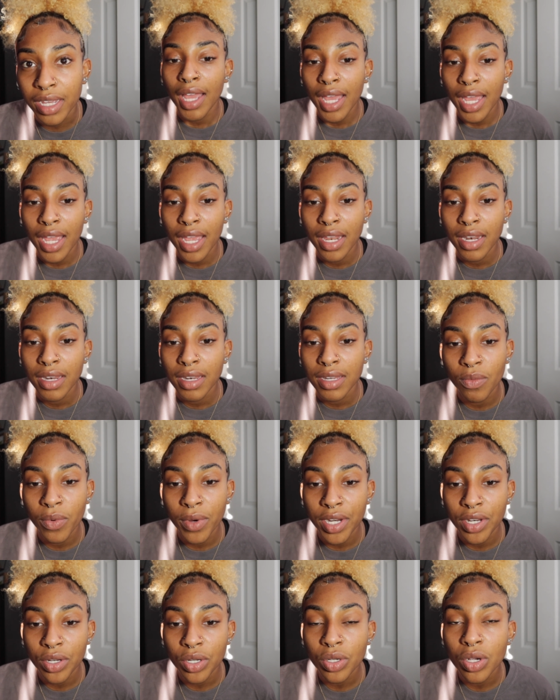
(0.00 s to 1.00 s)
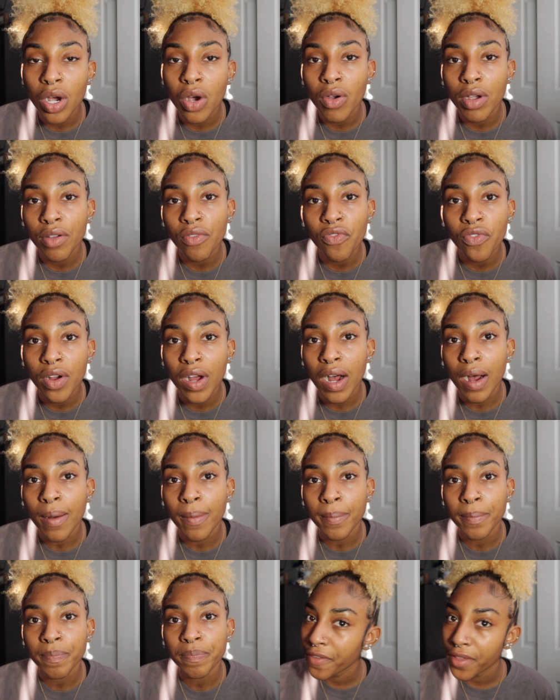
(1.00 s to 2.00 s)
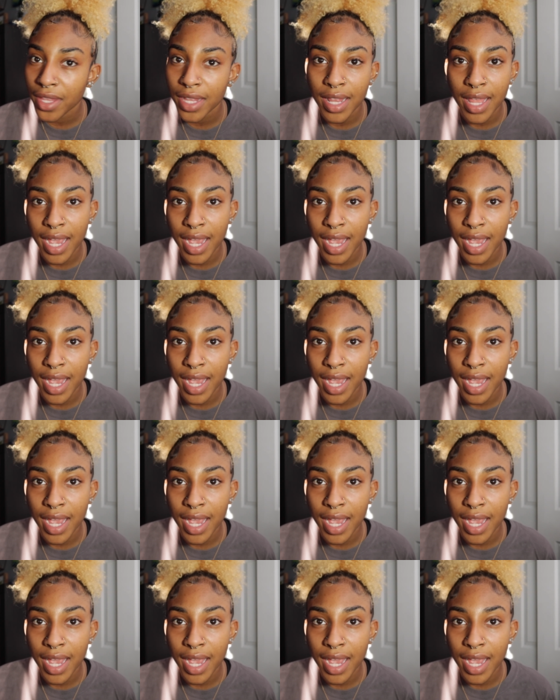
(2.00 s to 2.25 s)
And when you're going from feeling